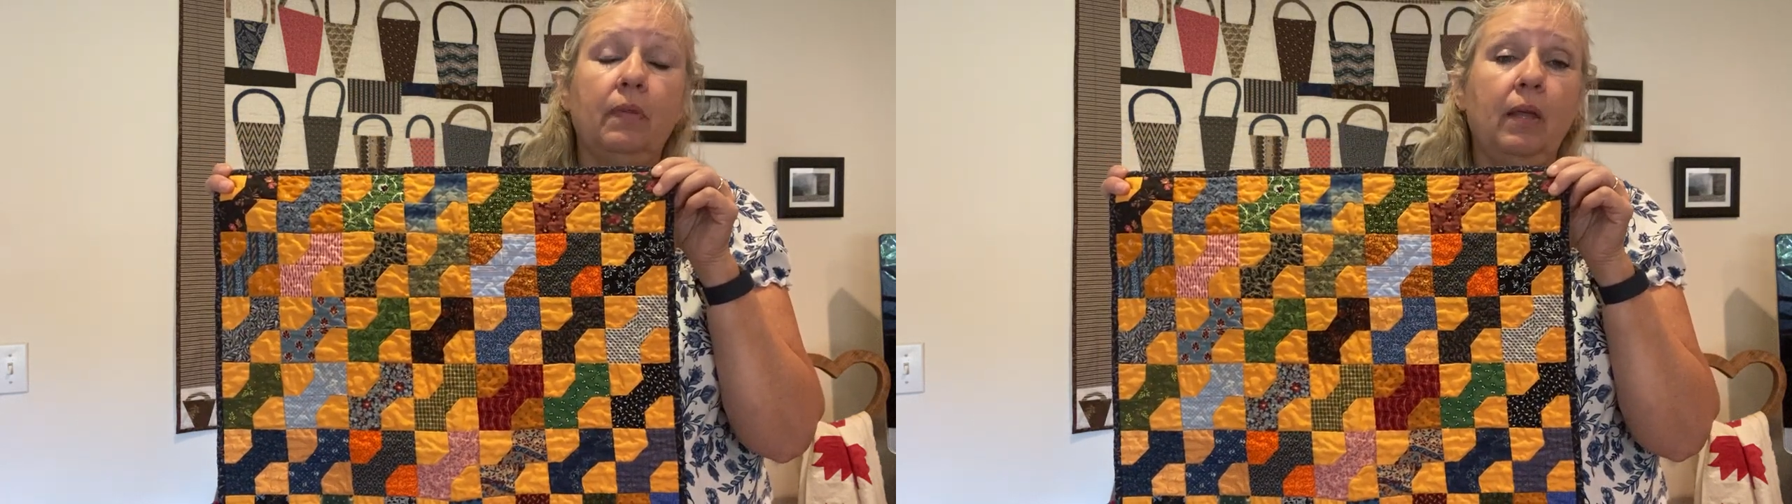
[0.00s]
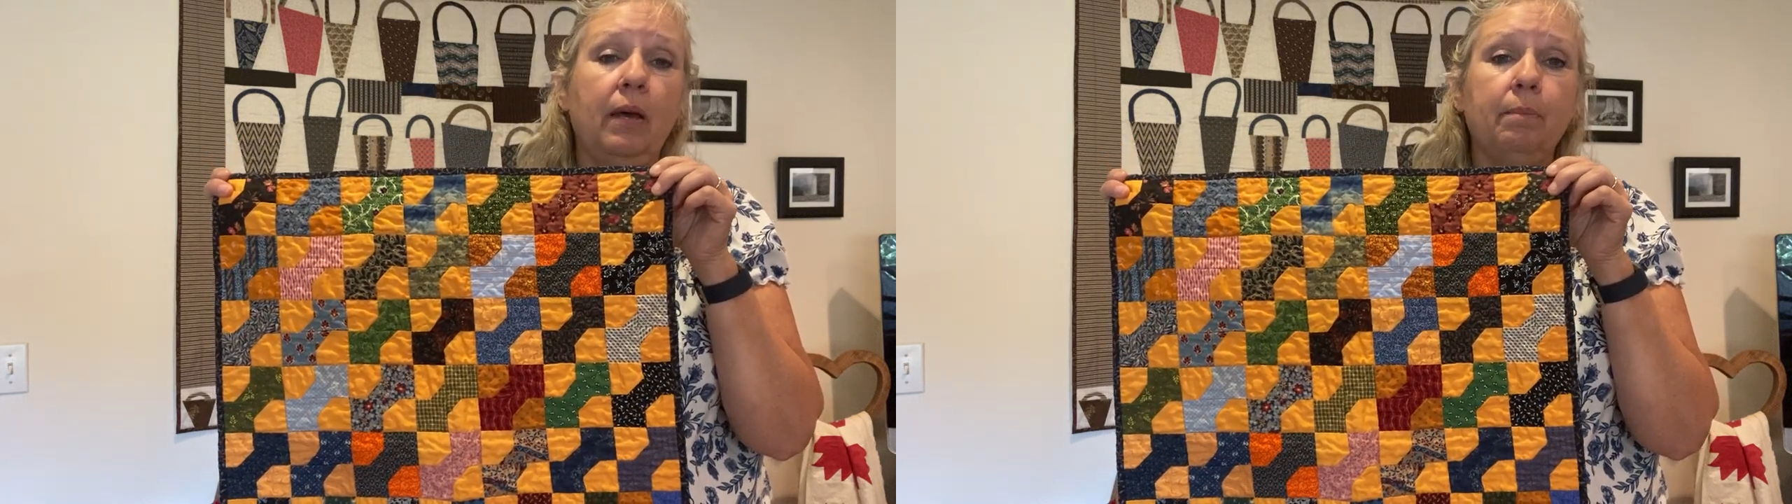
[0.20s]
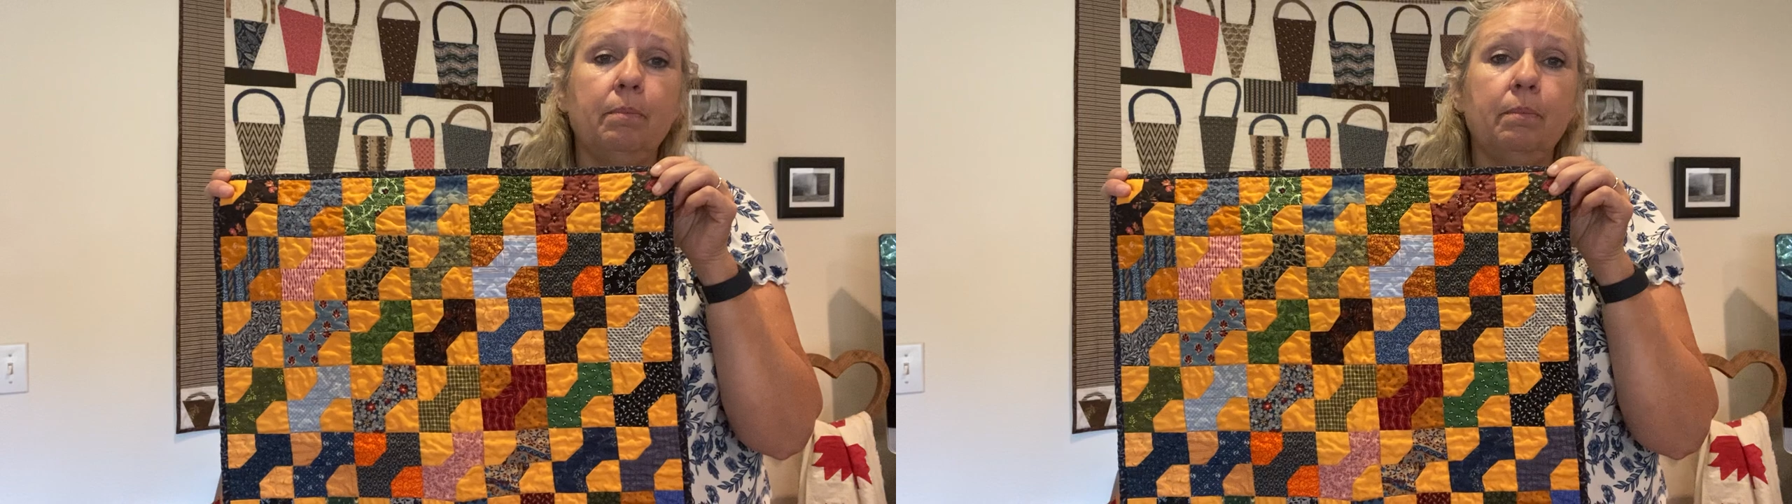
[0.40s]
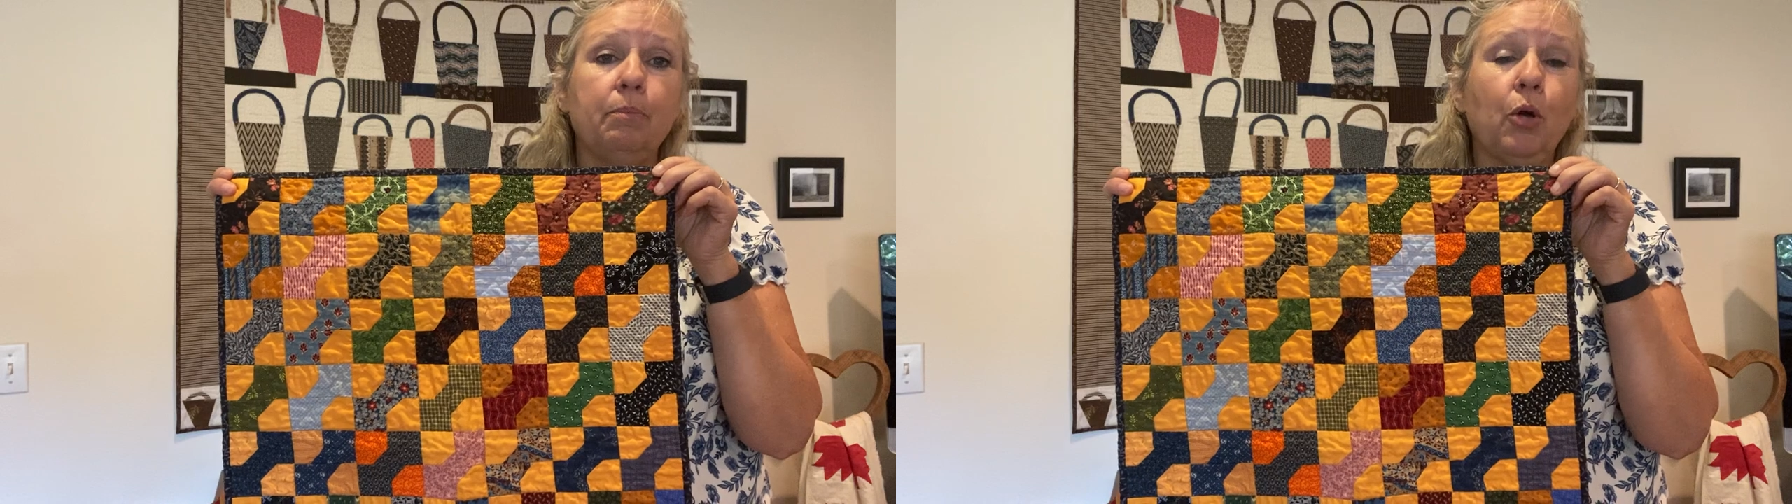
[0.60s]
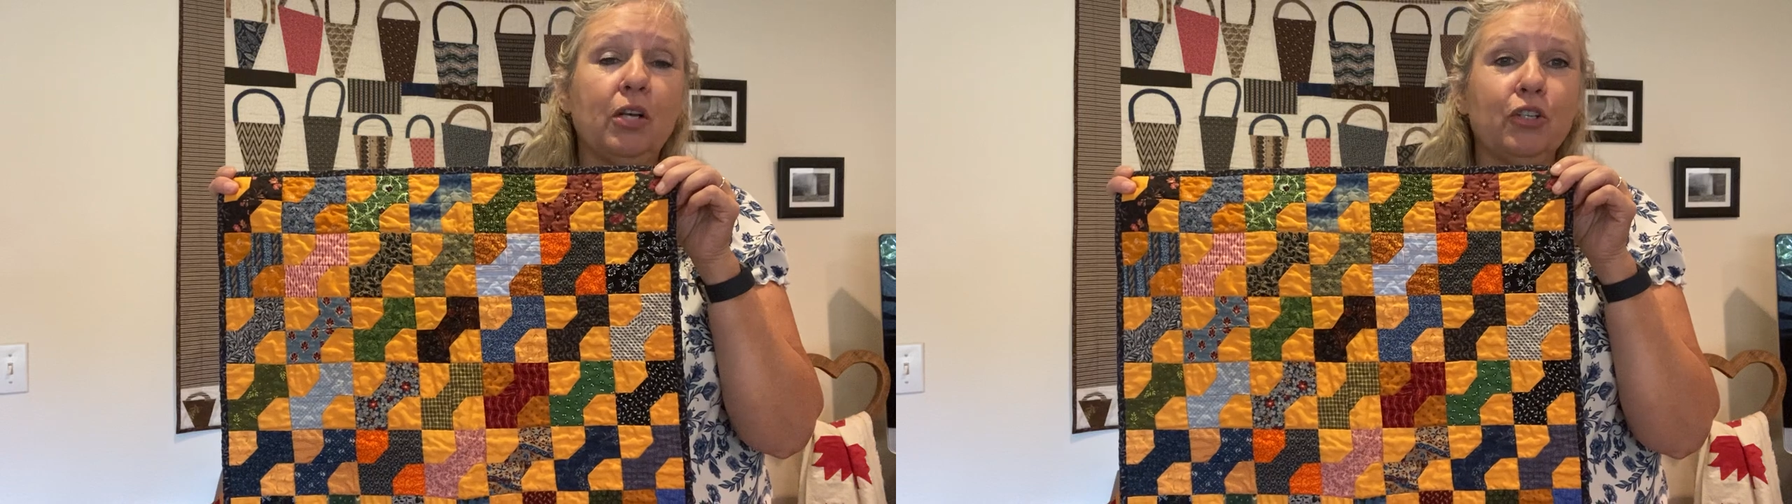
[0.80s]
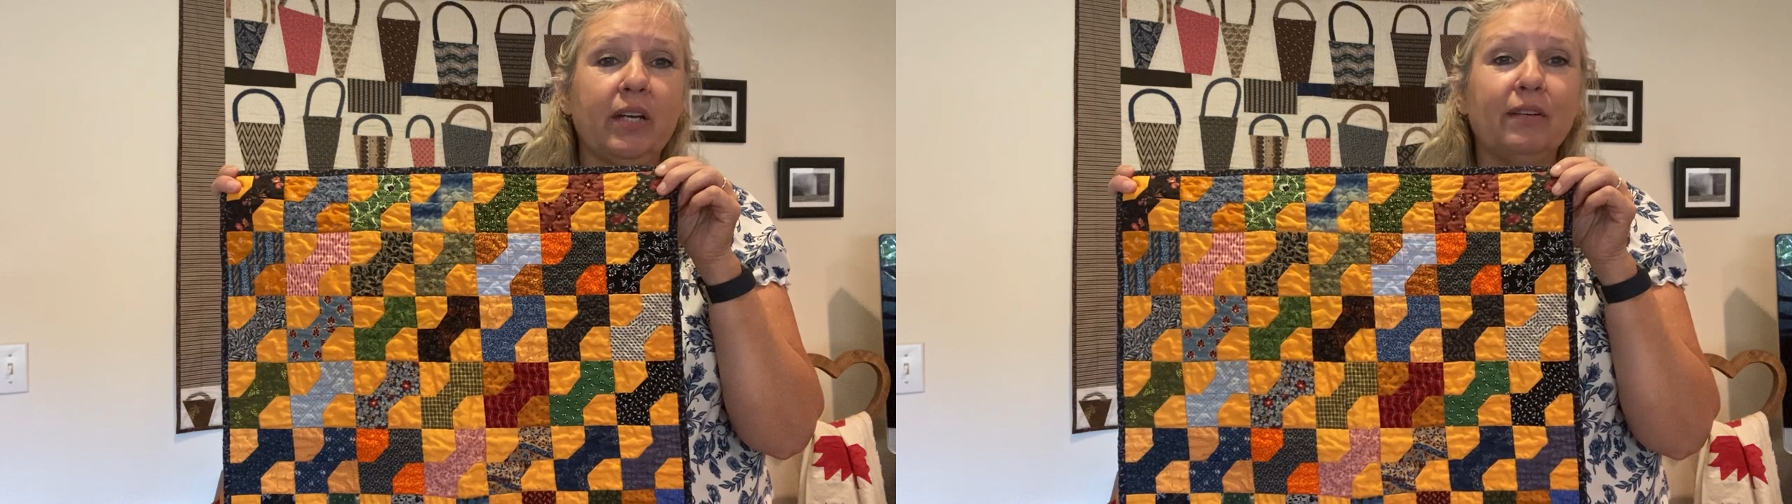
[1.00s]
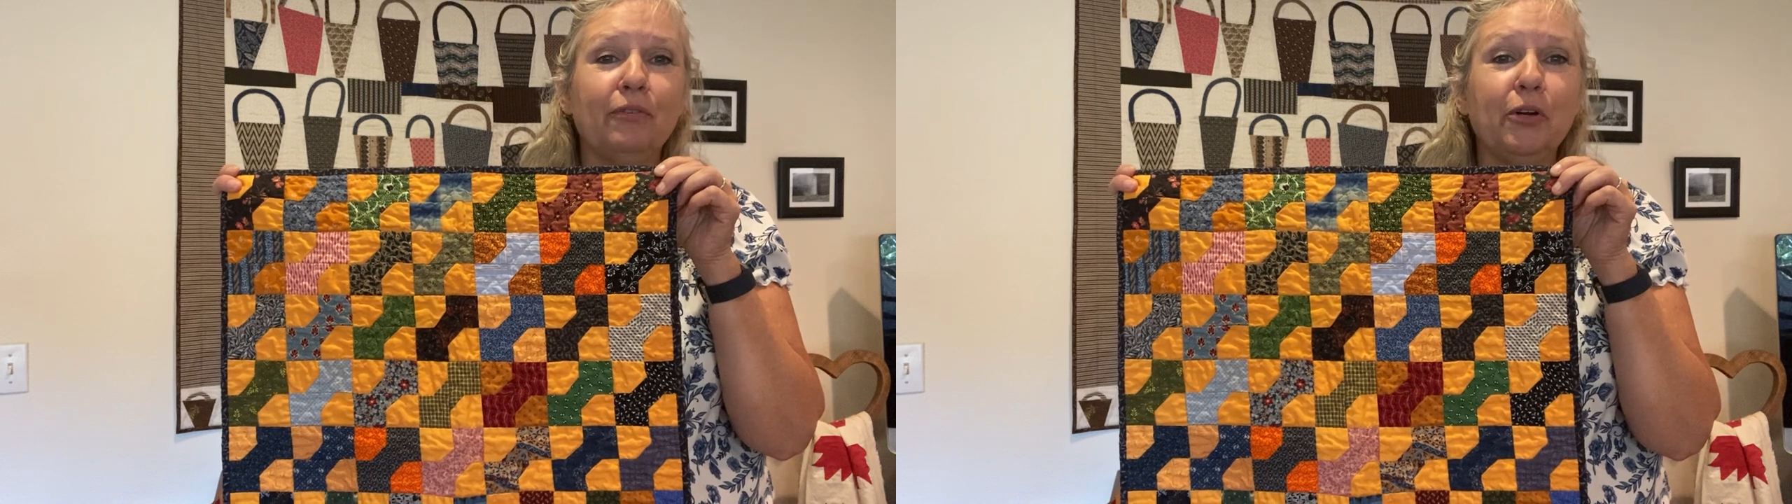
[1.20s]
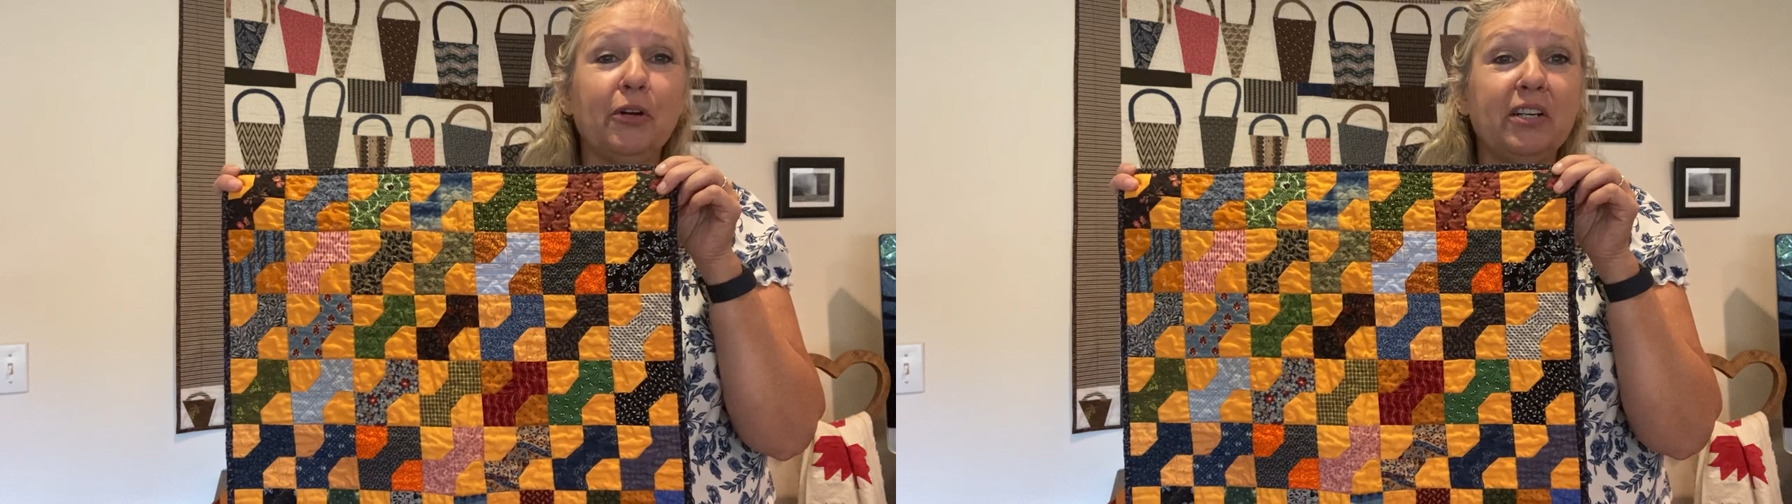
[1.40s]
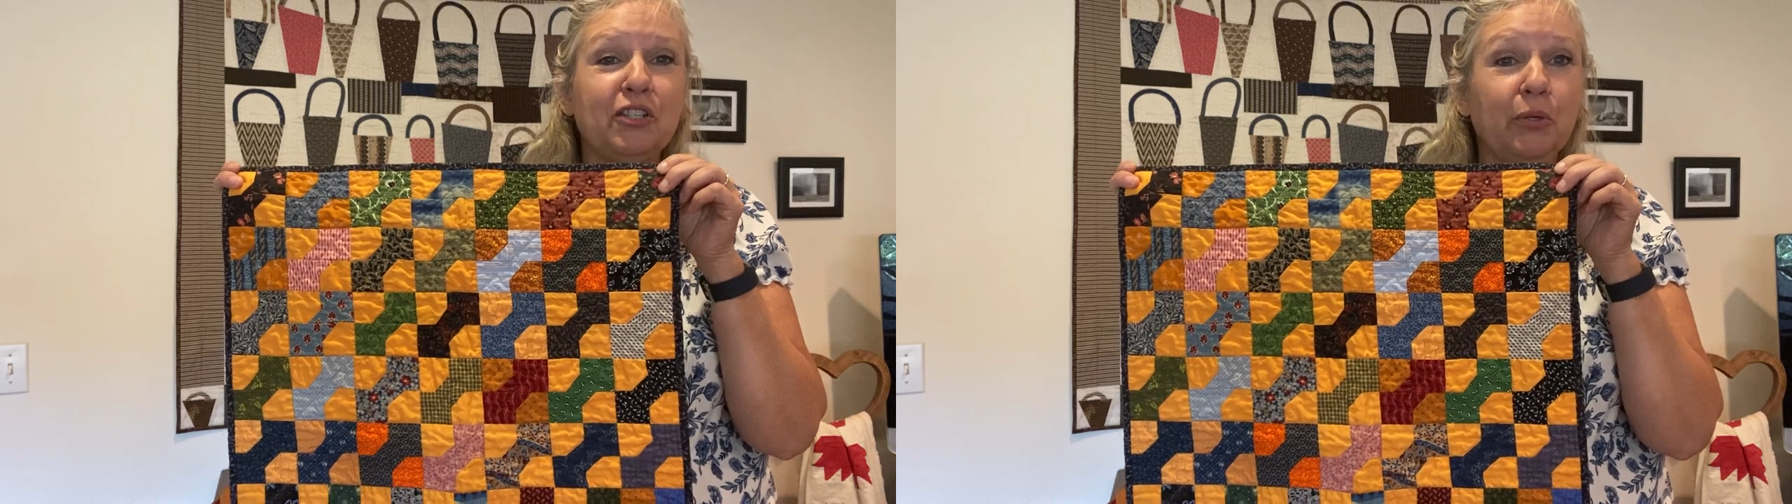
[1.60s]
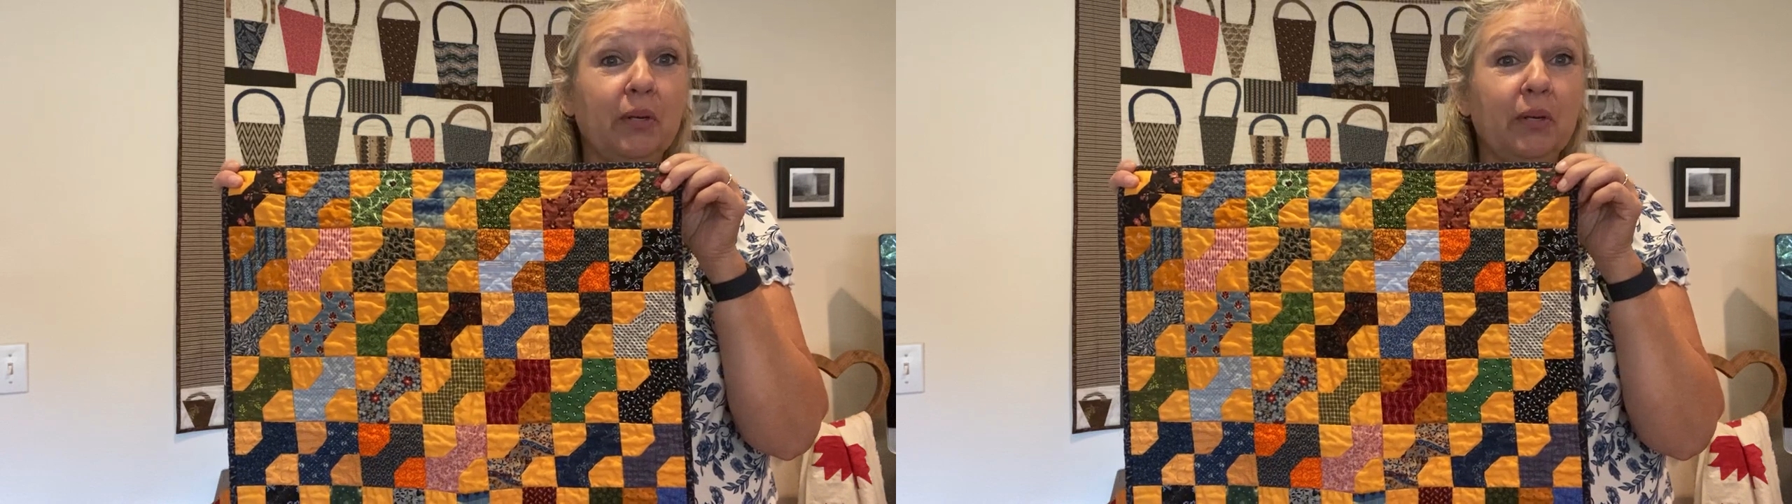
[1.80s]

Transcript: um, project for her to do.